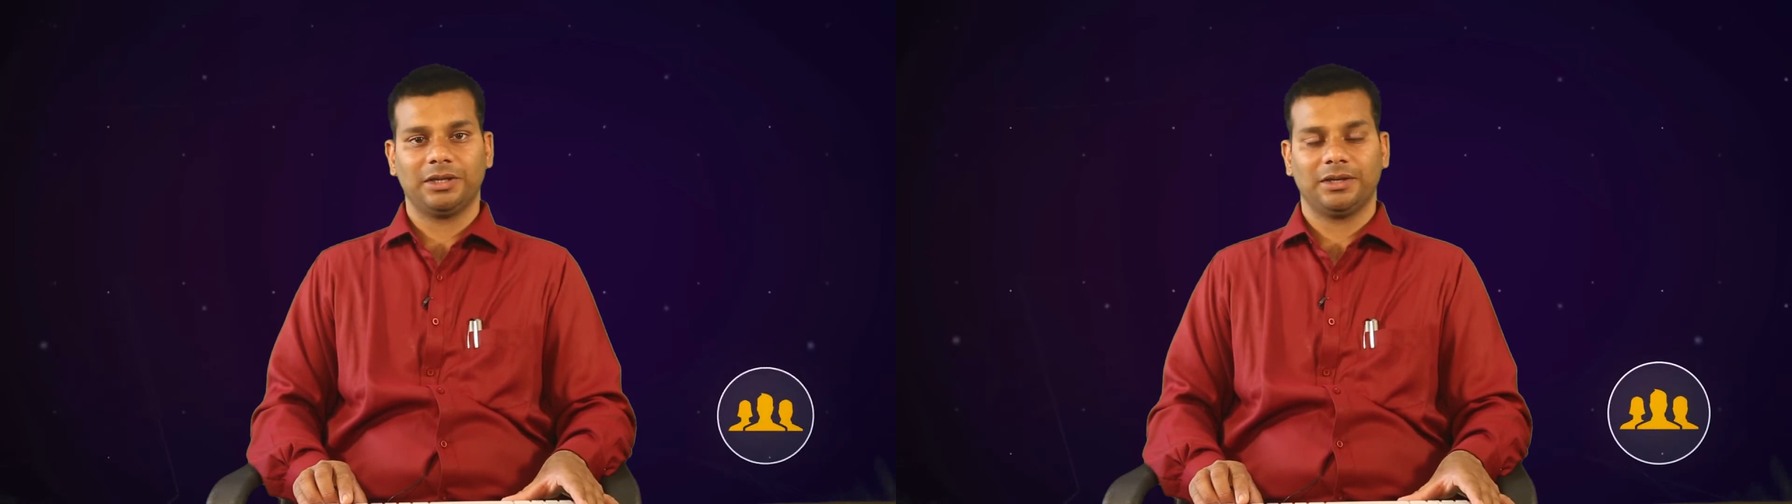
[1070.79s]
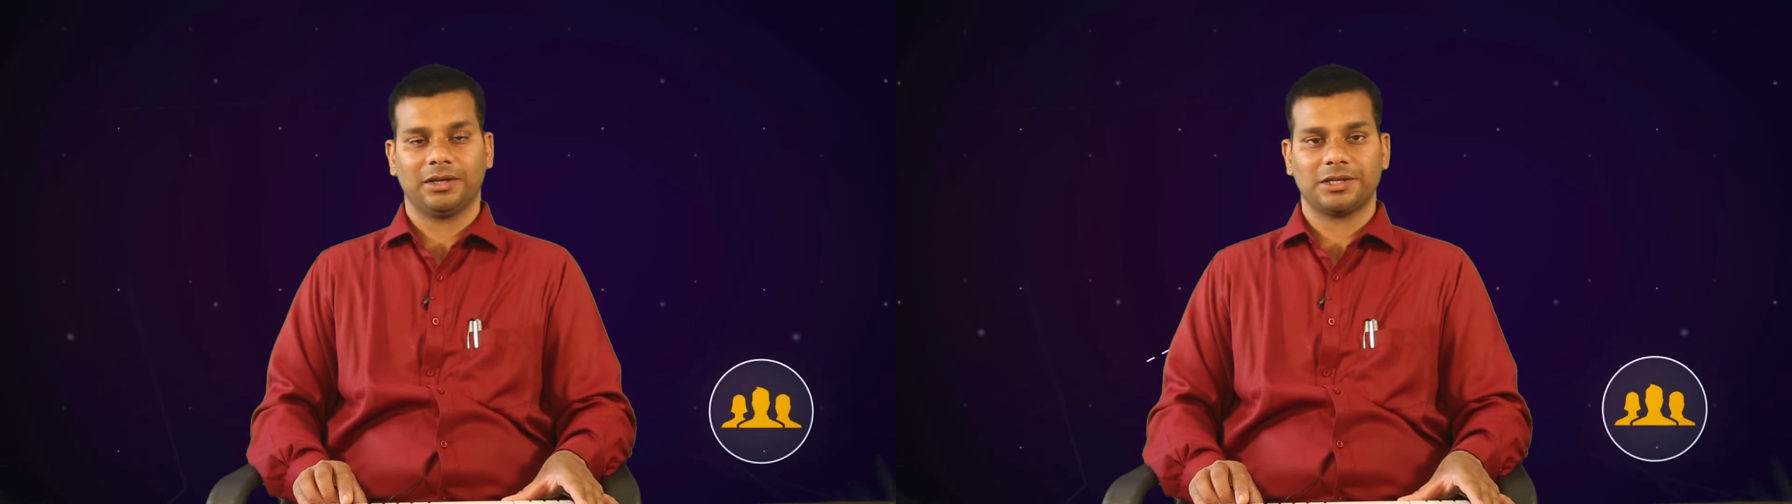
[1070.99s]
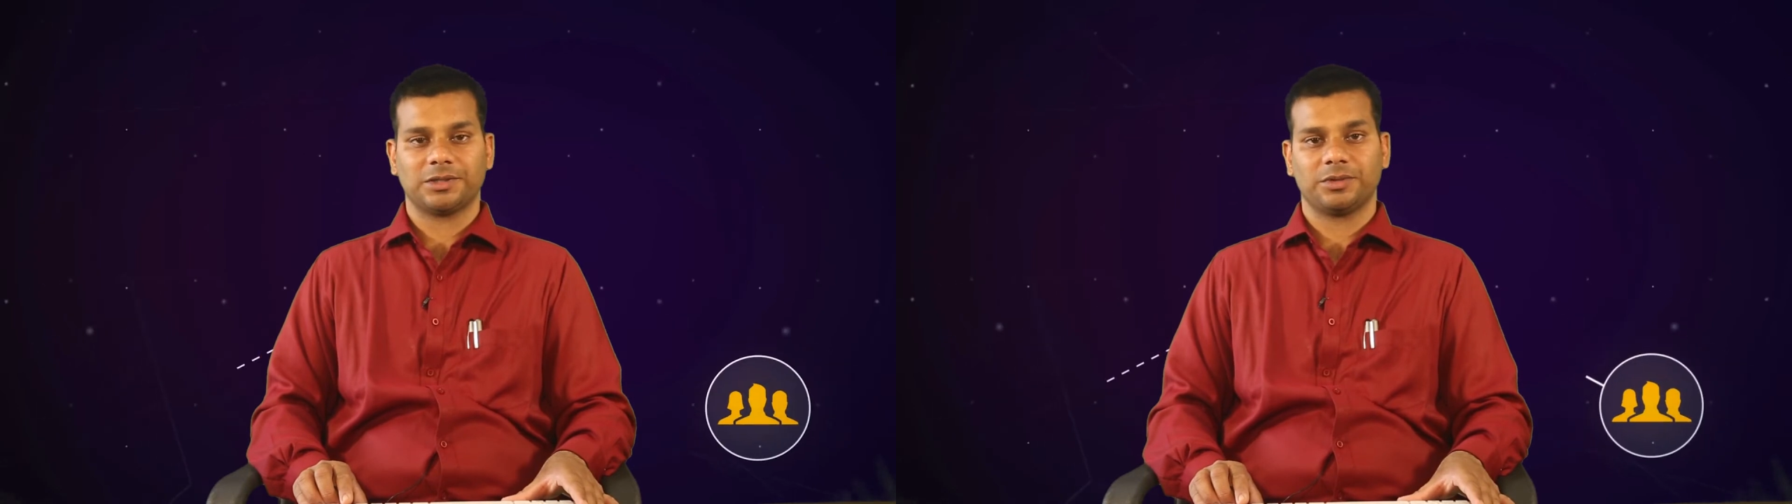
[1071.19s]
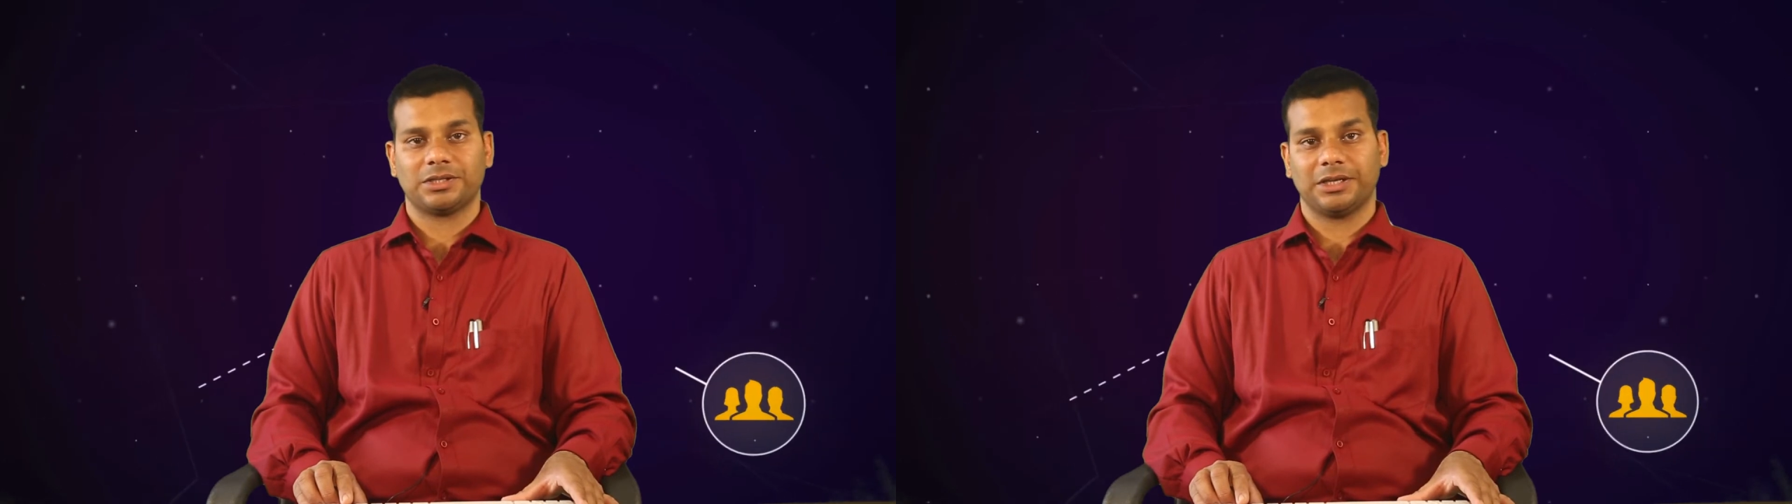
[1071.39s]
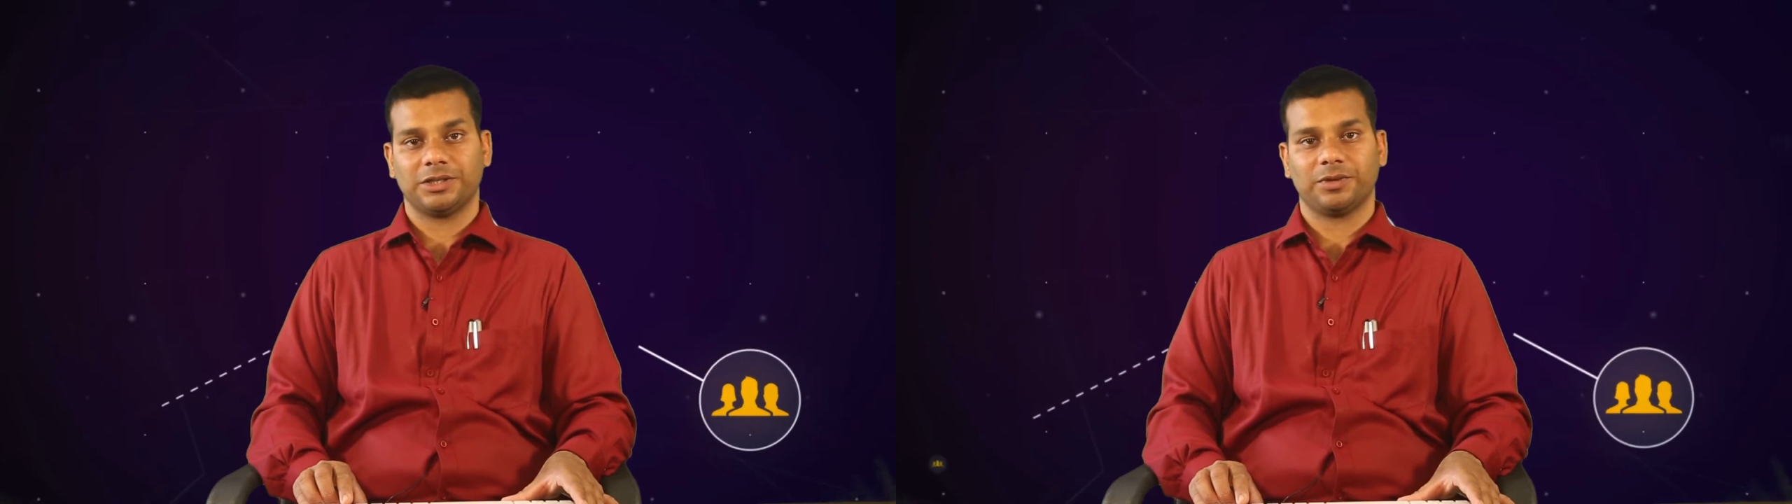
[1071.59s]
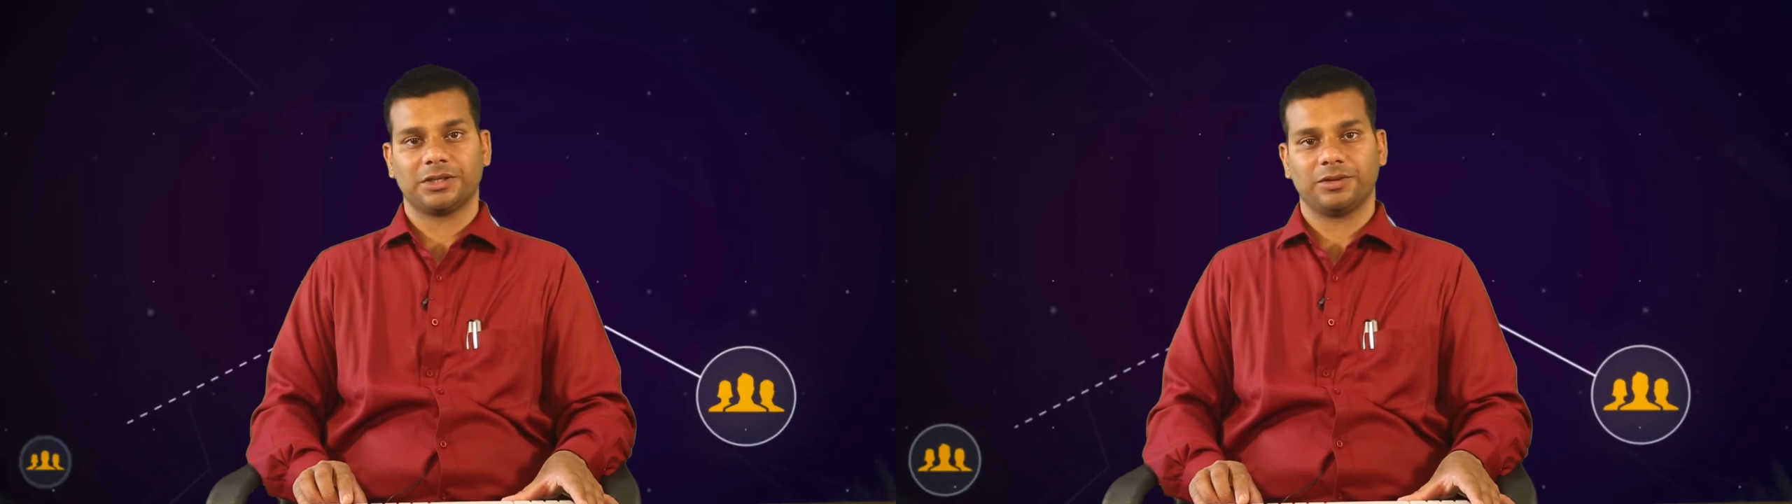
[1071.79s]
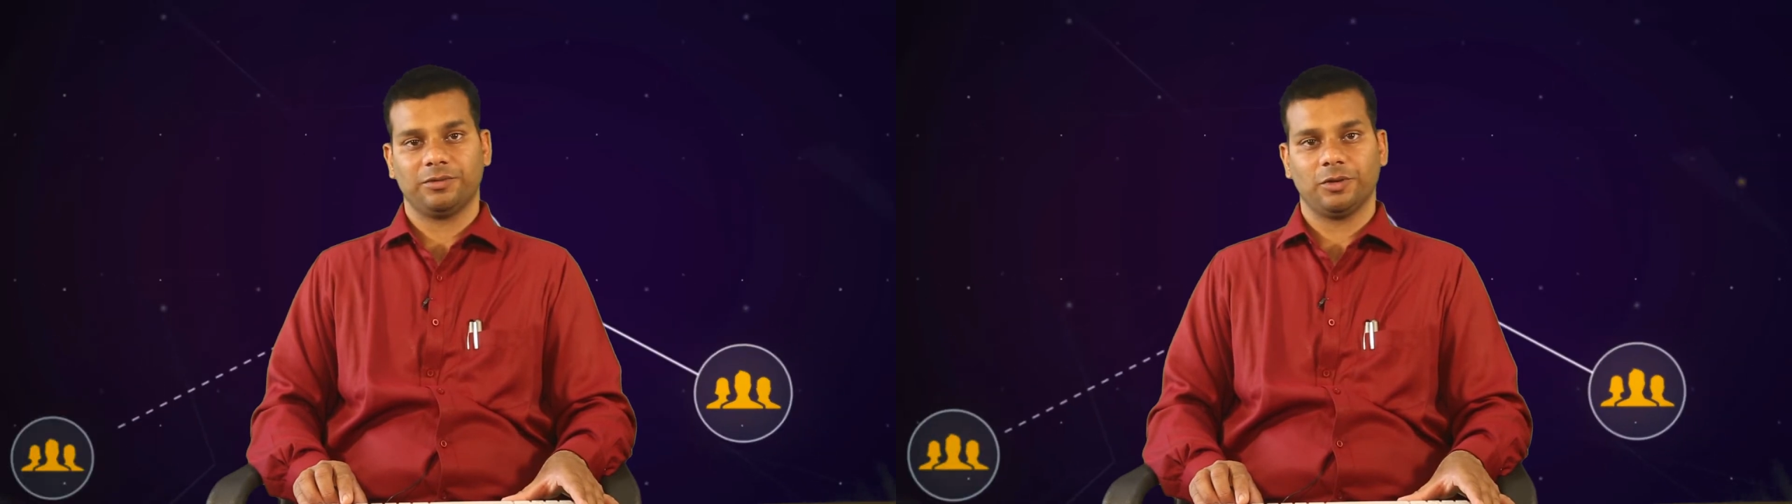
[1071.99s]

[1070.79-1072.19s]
then the customer satisfaction